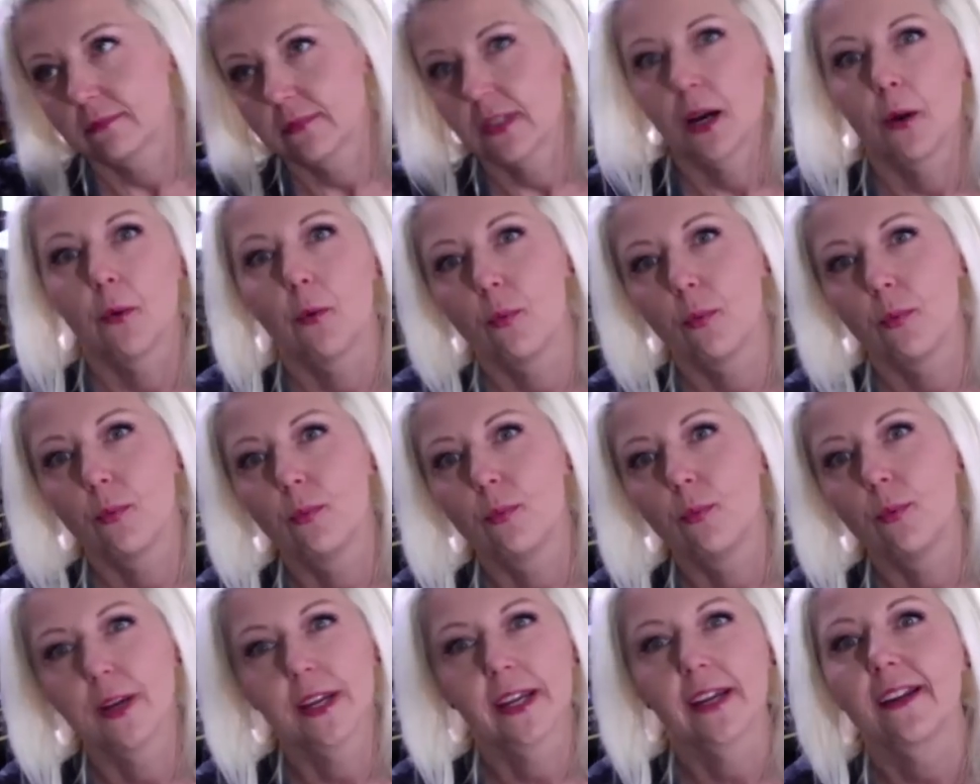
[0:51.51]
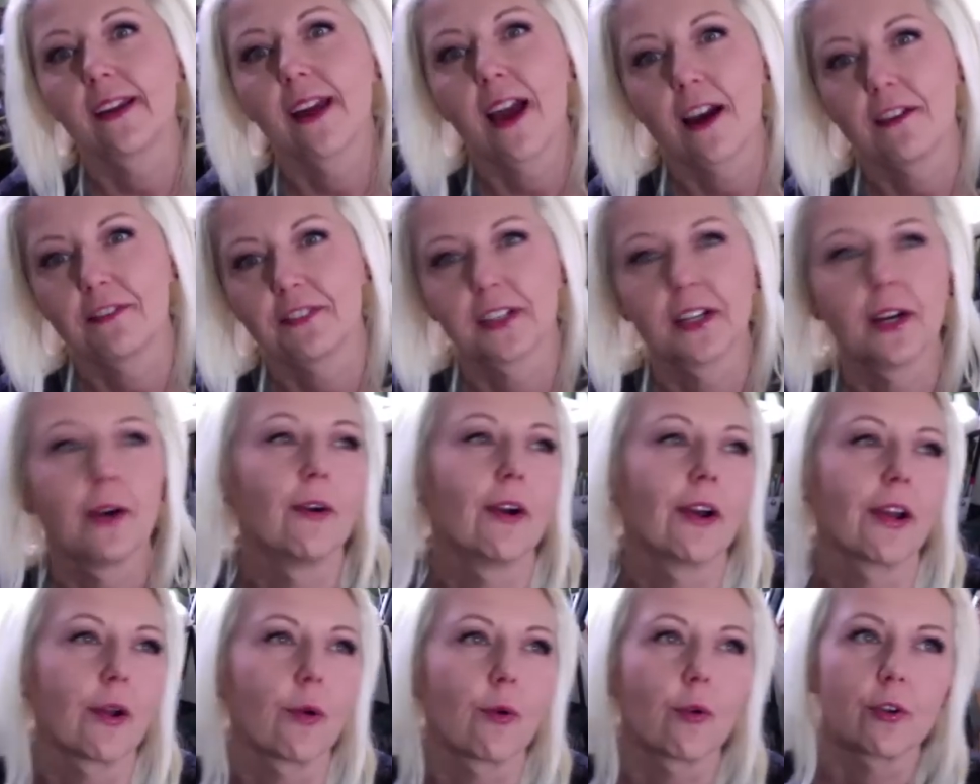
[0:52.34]
a week and a half ago,
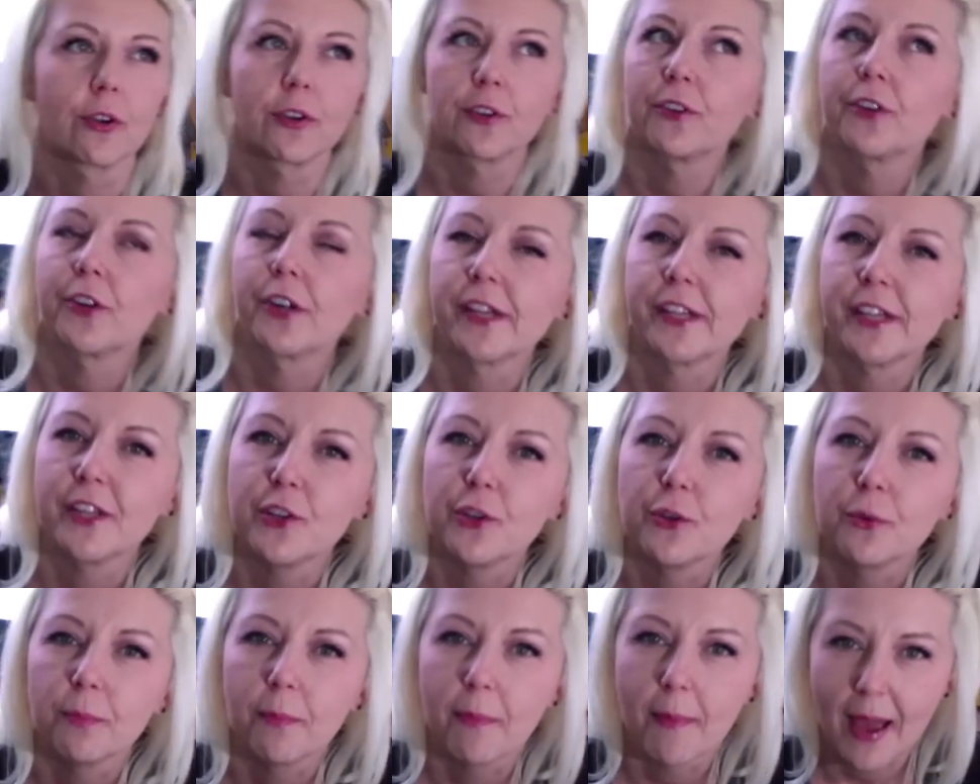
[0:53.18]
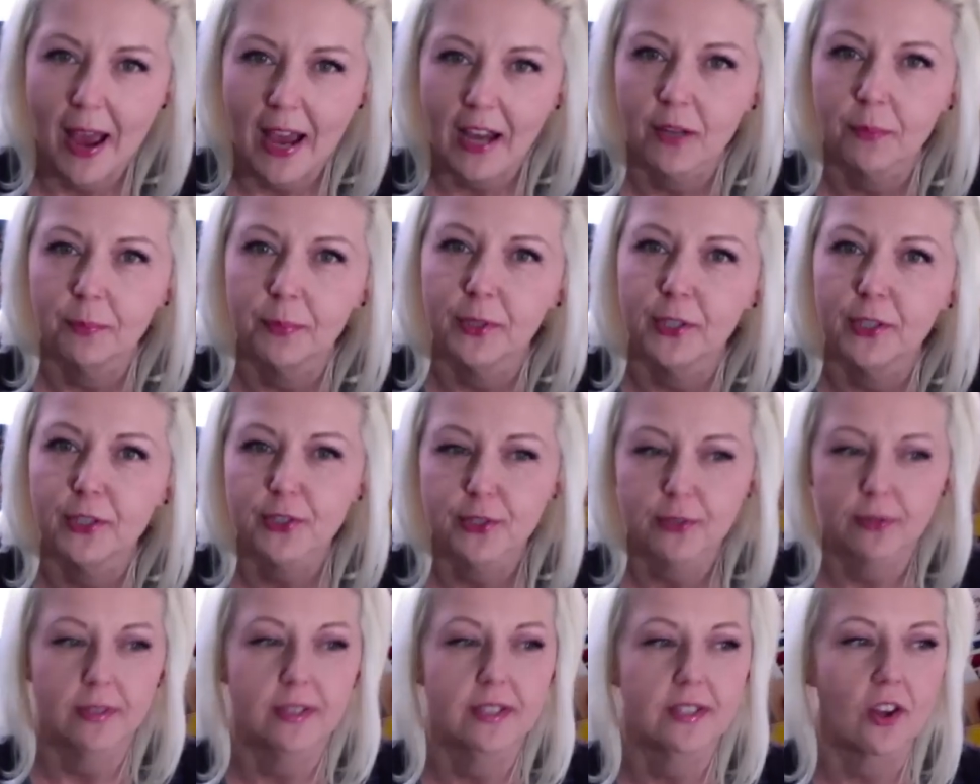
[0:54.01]
I ordered a new MacBook,
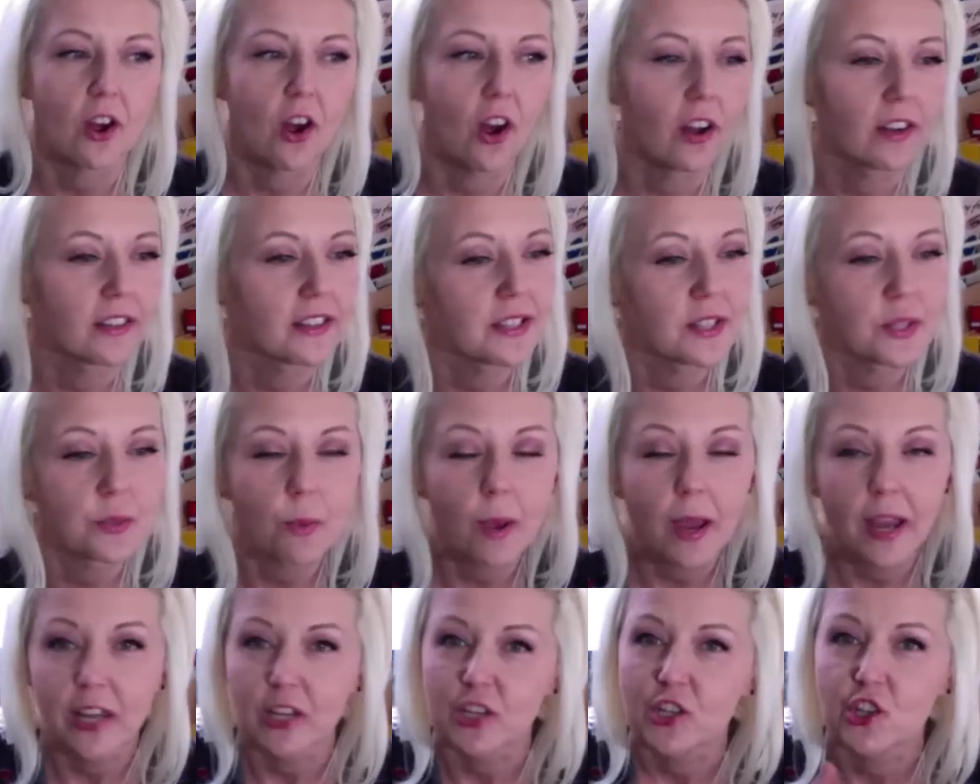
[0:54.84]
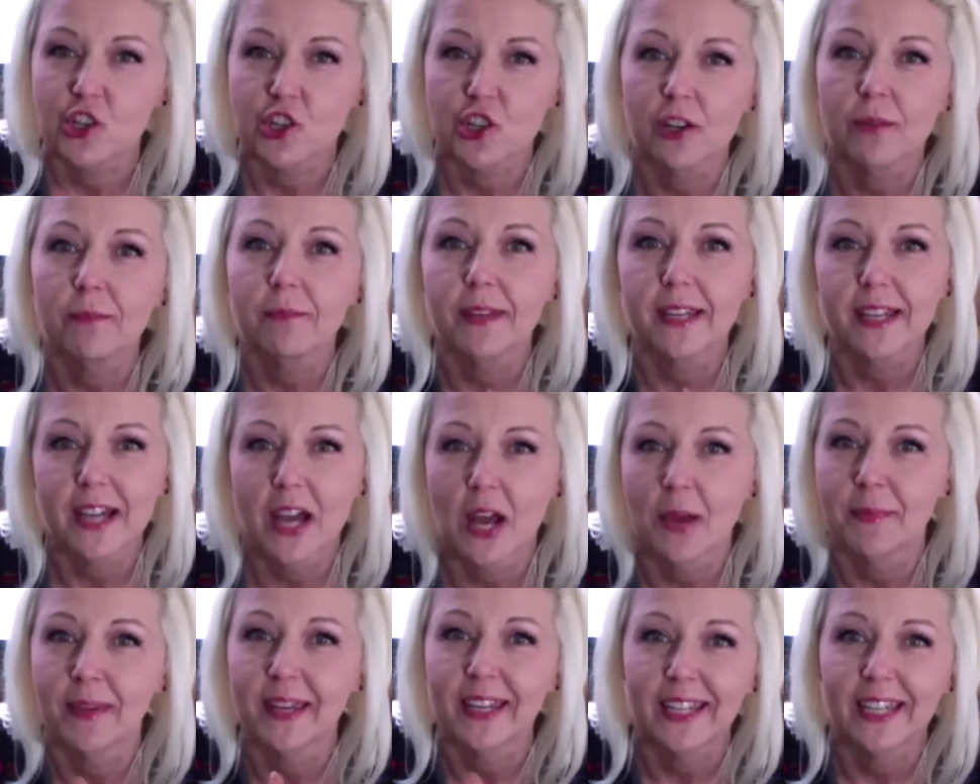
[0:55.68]
so it's on its way. It should be
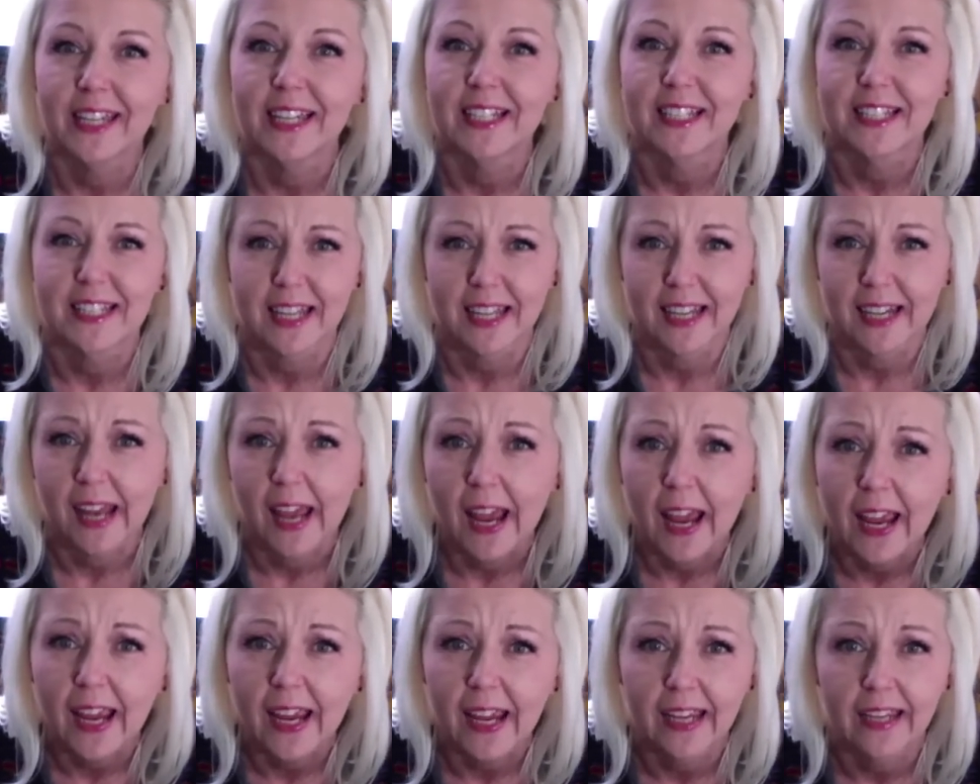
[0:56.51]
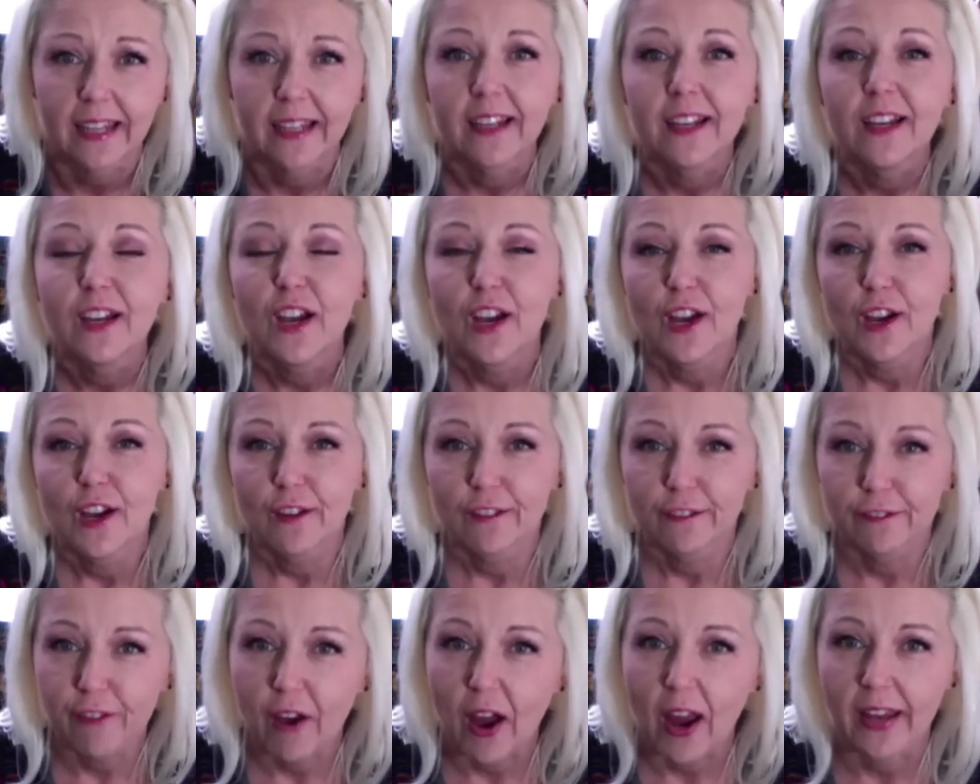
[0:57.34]
coming in today,
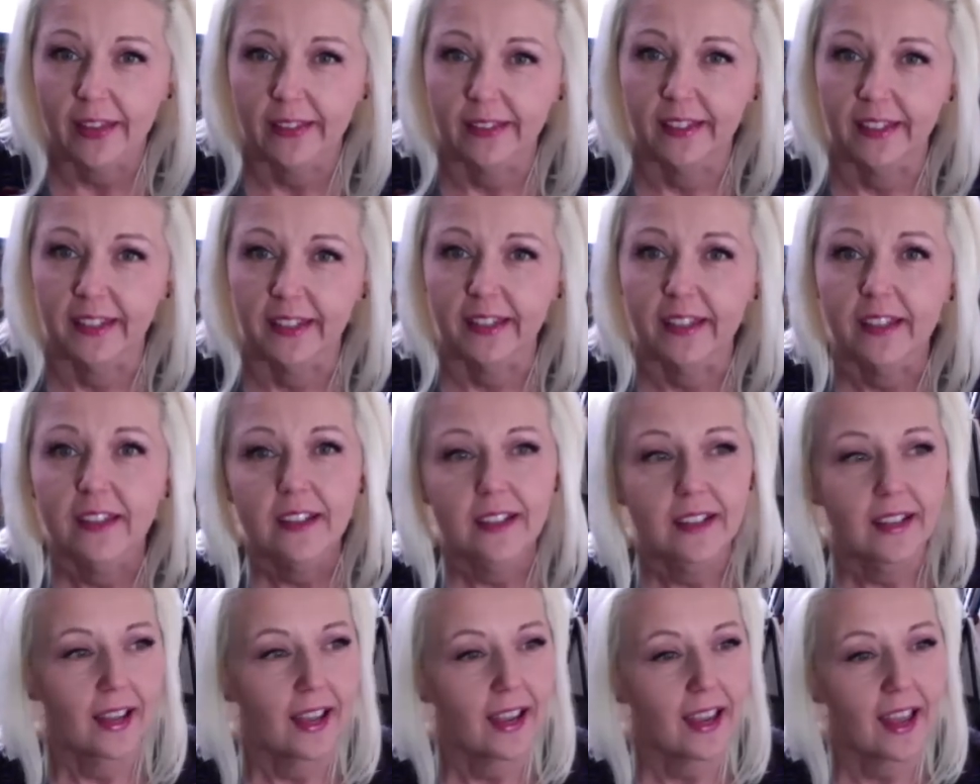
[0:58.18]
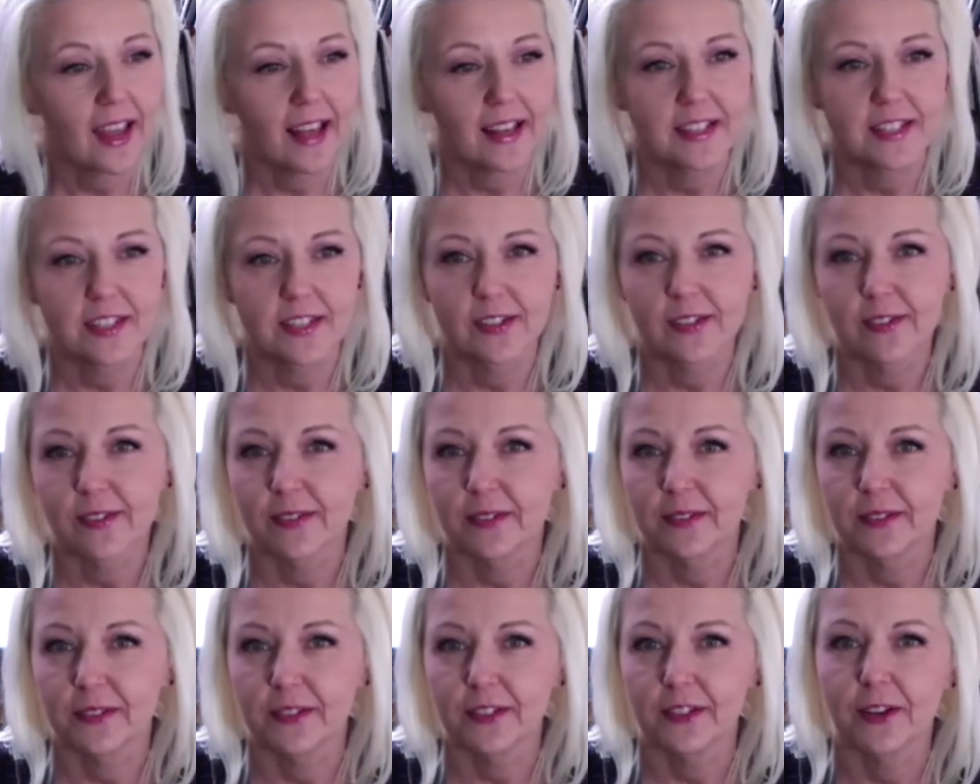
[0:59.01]
finally. I had
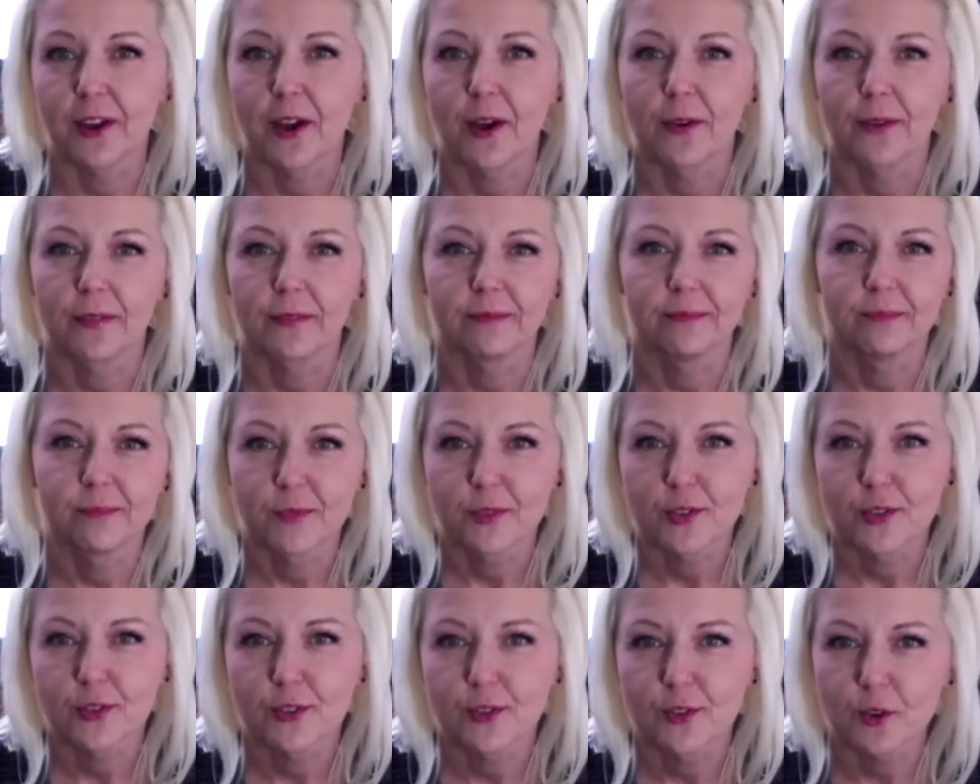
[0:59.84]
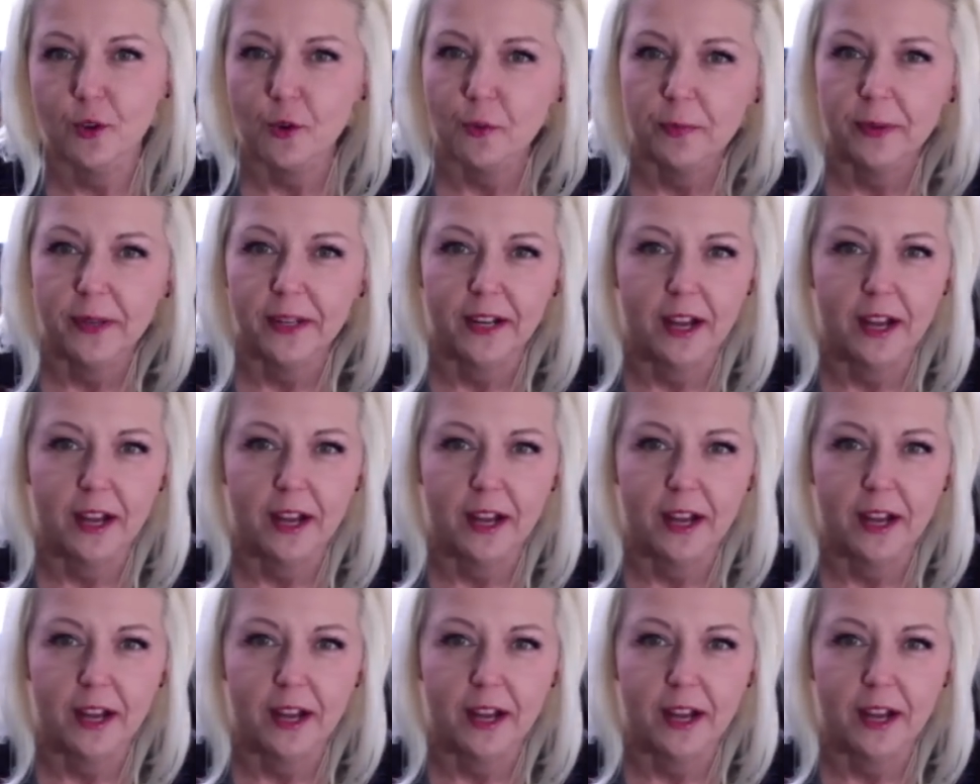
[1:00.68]
to, you know, soup it